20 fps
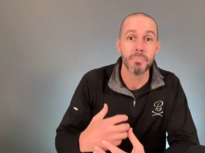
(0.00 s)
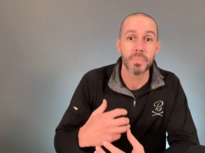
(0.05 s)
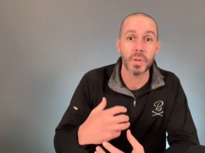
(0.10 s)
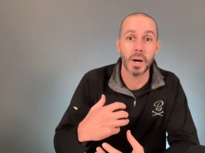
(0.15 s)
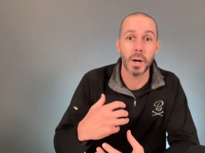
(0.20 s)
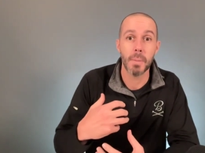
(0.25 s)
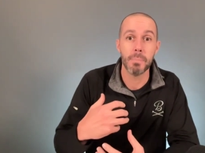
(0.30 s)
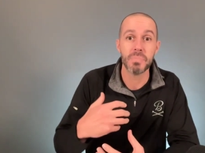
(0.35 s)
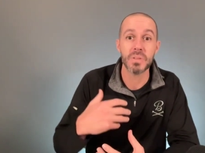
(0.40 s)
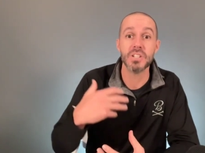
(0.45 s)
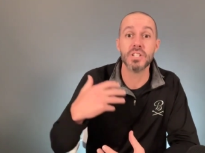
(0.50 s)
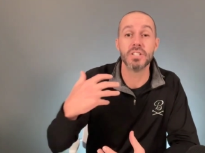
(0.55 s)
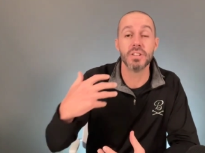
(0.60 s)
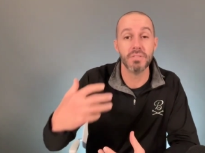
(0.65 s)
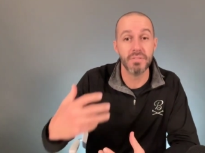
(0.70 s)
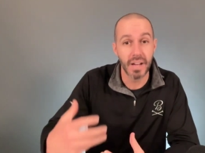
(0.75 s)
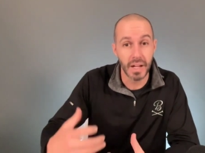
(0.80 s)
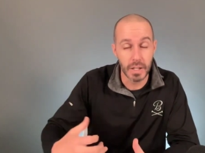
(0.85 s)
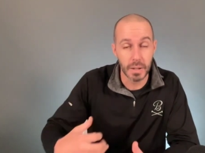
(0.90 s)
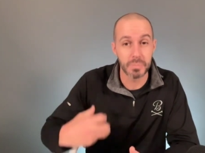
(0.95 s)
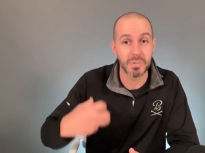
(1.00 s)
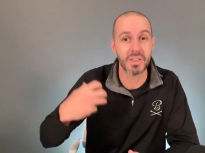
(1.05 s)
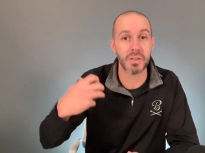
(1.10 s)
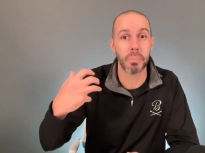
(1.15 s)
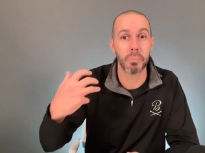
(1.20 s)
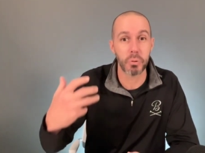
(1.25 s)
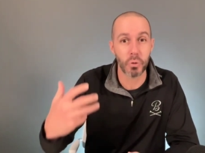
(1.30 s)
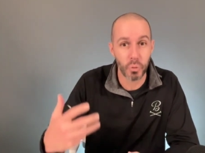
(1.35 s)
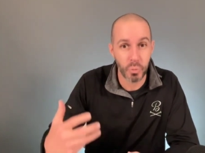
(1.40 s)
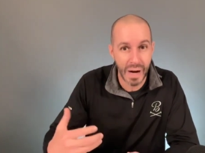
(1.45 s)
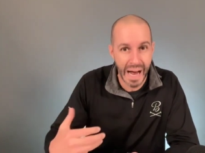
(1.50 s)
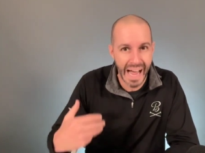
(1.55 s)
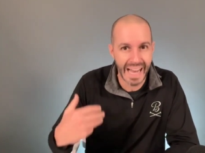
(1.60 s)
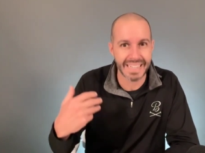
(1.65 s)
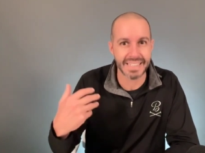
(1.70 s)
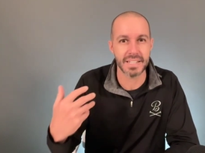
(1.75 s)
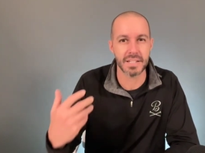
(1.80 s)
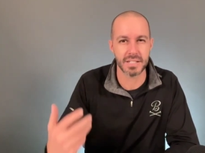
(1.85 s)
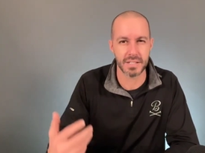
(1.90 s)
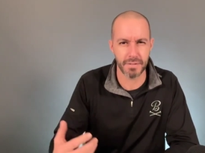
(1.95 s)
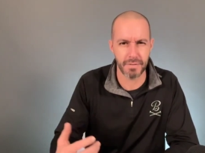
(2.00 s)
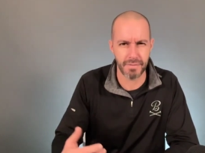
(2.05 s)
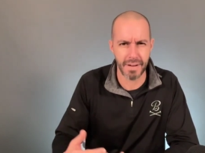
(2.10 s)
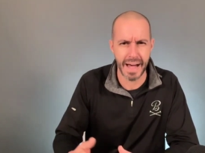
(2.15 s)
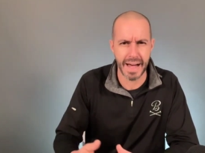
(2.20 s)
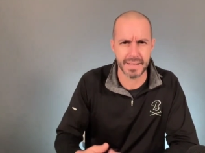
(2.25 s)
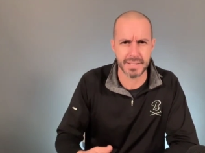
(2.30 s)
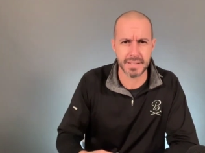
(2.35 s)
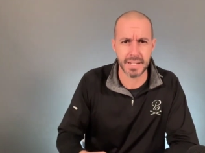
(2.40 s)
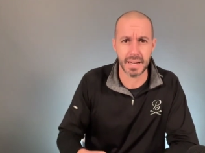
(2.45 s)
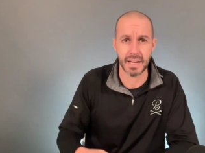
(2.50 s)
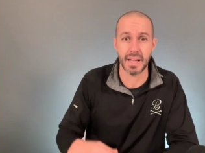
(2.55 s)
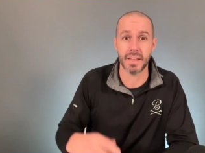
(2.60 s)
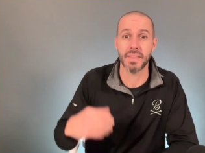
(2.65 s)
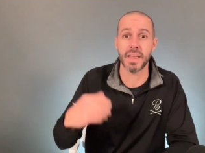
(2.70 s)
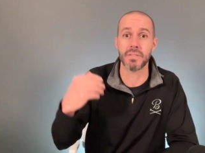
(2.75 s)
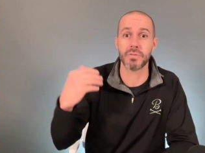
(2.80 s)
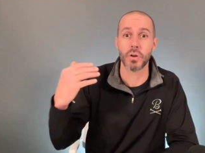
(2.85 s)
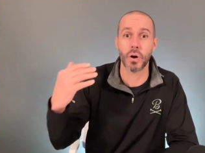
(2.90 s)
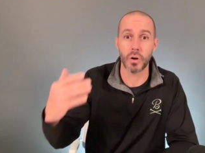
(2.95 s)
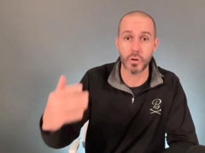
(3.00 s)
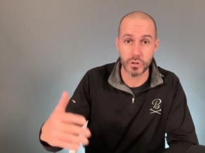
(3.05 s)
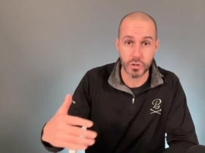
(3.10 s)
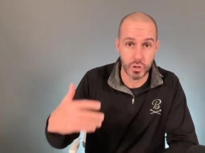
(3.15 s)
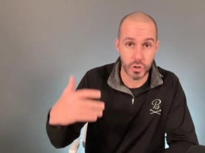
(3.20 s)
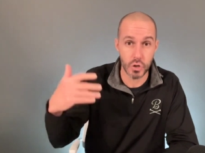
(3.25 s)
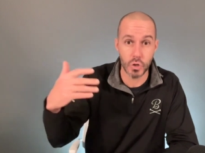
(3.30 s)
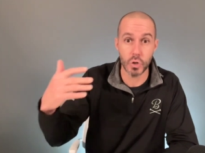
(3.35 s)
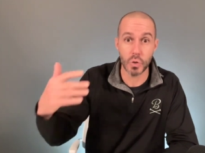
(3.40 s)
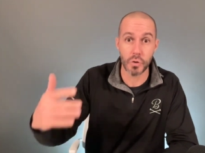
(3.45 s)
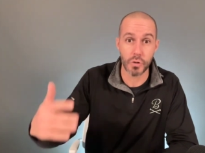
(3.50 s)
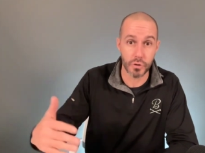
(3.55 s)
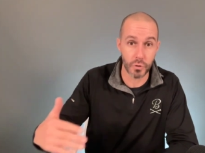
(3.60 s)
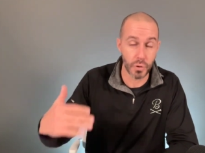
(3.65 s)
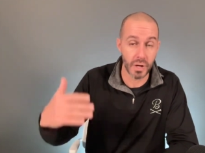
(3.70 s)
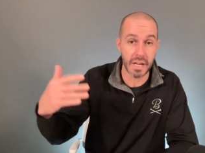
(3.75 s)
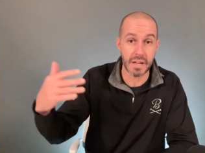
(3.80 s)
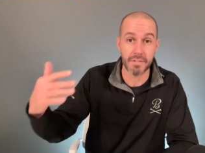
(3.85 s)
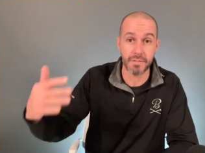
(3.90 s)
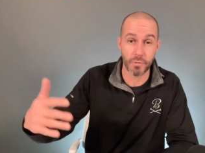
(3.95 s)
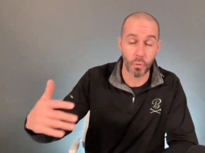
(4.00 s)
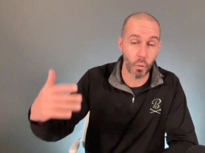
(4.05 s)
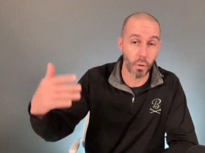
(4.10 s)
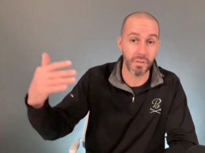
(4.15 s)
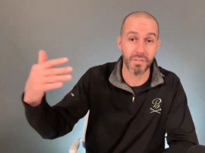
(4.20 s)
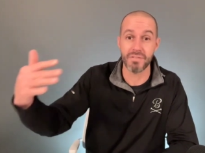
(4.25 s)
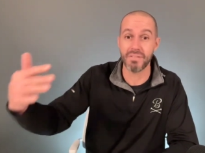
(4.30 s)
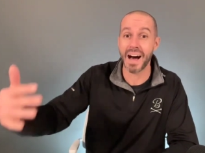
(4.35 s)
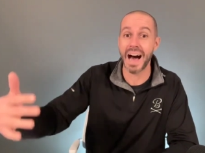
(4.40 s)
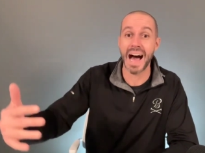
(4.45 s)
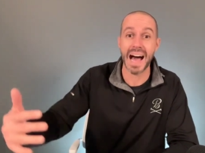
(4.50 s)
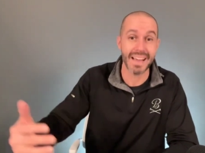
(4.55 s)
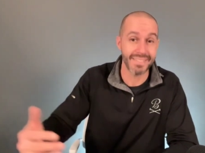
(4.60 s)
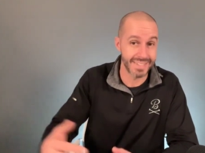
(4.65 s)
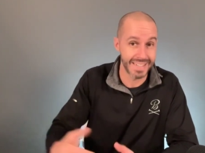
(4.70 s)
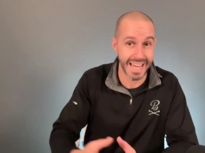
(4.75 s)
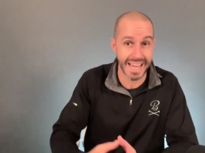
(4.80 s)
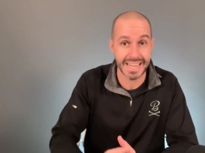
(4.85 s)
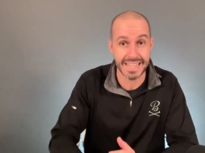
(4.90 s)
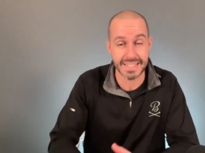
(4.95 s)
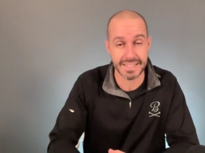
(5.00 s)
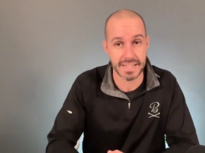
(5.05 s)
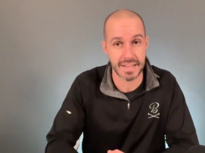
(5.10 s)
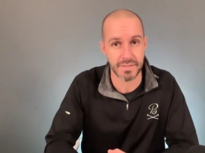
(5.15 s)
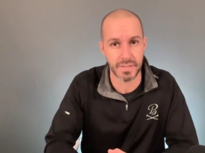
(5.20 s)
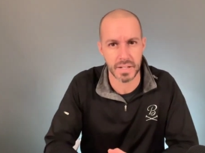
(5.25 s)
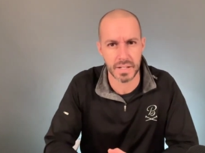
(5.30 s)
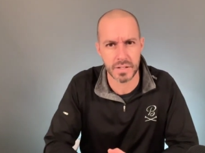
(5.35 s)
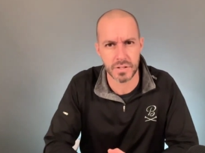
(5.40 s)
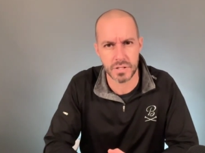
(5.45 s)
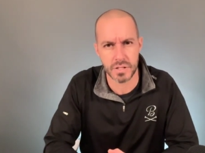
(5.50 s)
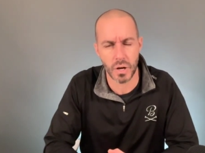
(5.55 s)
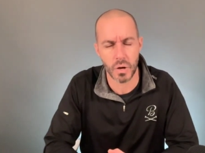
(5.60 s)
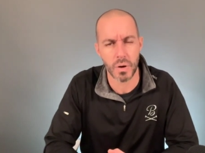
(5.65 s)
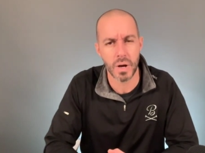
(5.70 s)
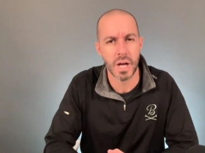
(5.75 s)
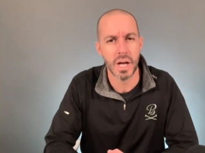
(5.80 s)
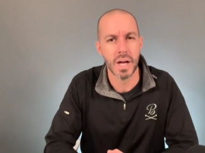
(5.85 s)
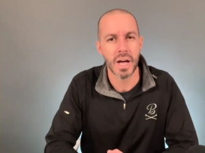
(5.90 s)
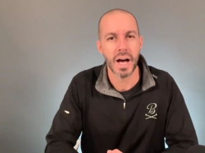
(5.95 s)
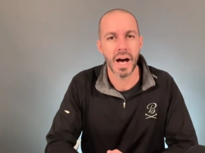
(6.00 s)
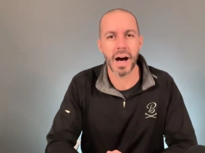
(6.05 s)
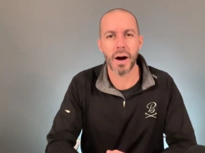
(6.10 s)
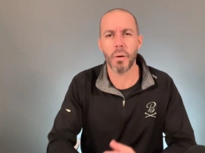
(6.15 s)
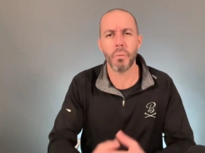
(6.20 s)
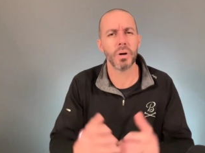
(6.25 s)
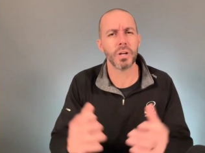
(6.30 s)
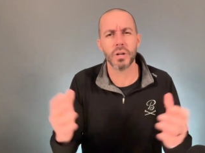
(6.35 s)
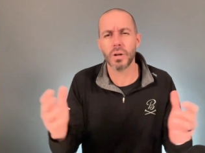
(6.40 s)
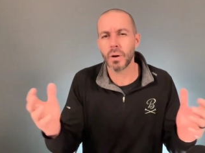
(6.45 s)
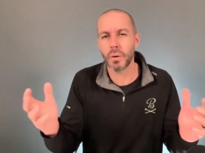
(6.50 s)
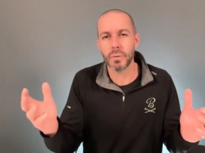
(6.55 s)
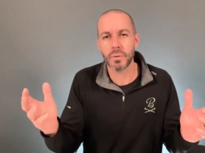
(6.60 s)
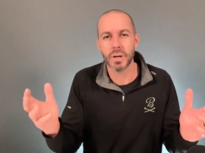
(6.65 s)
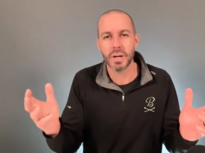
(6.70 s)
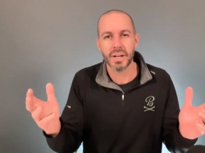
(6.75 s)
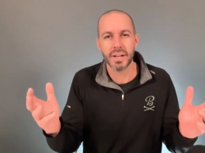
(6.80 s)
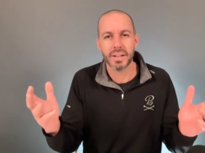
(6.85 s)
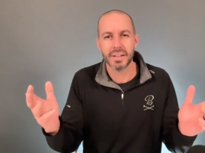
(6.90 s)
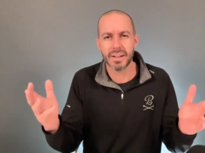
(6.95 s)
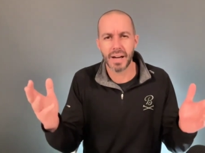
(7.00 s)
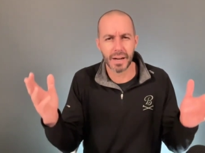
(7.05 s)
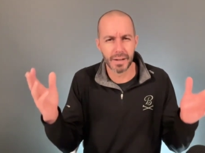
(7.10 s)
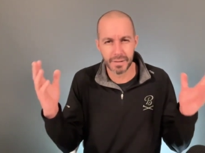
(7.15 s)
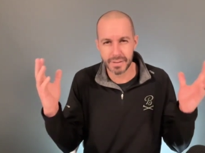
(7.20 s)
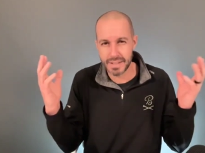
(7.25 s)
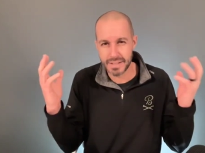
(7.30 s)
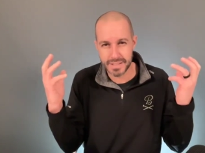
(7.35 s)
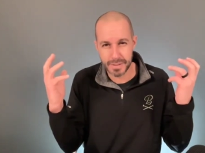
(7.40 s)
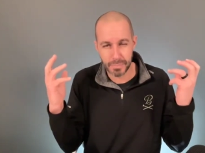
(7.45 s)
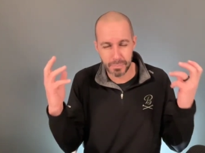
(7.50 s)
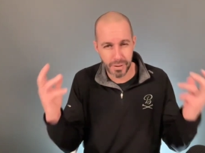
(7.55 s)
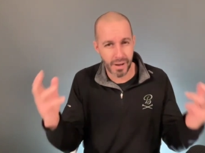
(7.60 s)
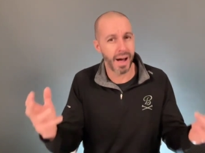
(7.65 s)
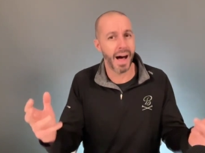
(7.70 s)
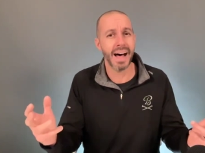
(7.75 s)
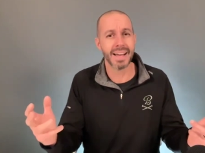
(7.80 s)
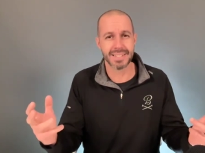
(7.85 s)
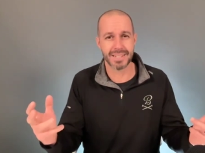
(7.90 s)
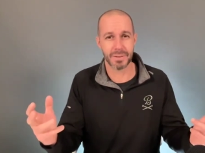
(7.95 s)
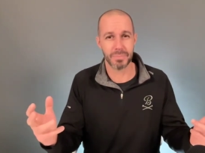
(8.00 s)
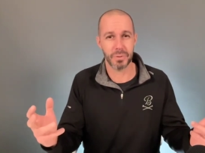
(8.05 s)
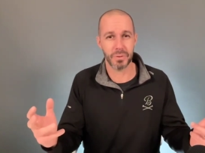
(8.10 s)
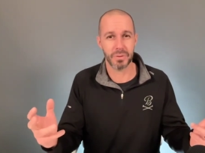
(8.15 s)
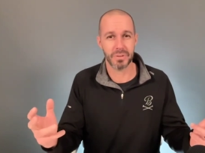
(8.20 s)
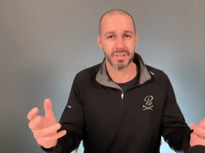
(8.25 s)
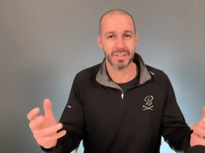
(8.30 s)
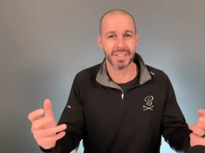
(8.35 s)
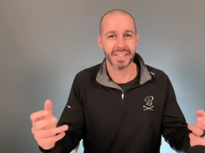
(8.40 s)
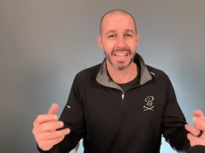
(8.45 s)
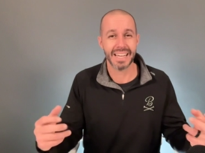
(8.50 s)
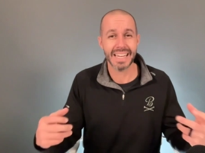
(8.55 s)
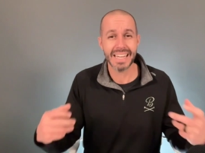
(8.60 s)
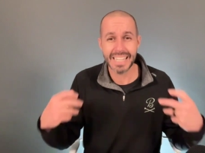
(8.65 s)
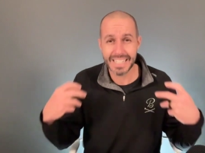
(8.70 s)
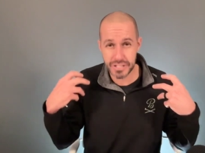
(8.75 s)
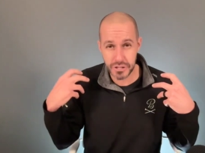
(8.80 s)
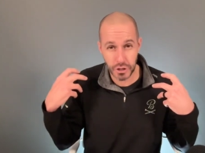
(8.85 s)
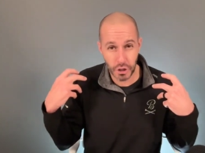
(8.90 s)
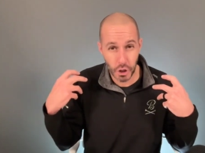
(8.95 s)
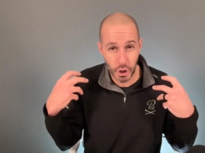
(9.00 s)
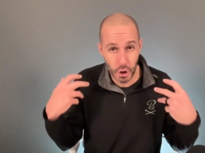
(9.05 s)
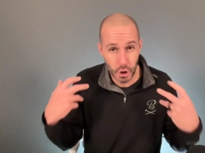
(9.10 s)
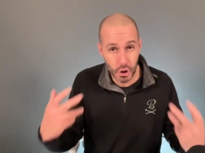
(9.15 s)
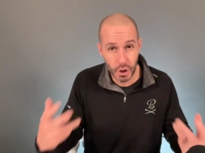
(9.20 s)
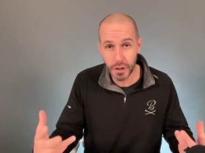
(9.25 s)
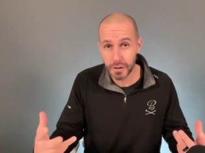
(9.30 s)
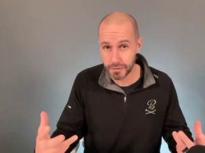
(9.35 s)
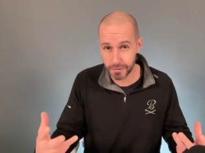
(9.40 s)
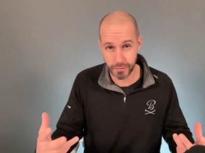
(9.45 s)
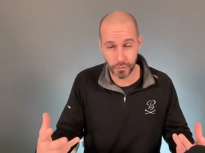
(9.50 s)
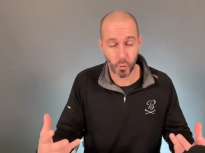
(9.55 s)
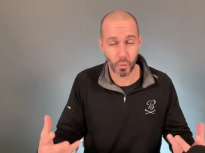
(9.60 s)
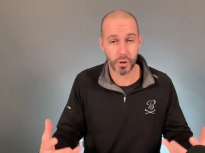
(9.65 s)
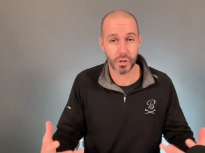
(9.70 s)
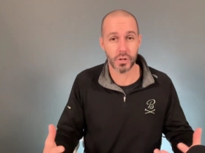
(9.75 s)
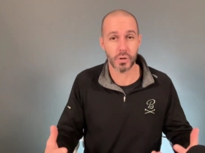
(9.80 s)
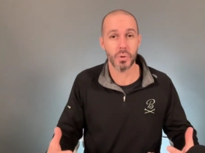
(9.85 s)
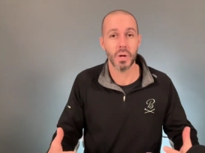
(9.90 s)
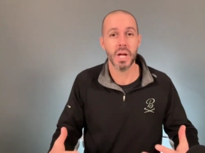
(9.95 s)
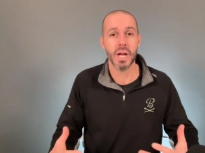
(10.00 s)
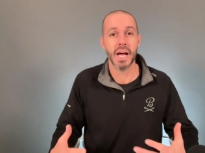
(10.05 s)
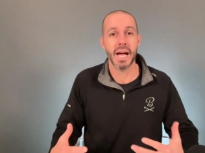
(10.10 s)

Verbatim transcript: um, developed the practice of fasting and they've gone two, three, four, five days even. And so I want you to know not only is it possible, it's good for you.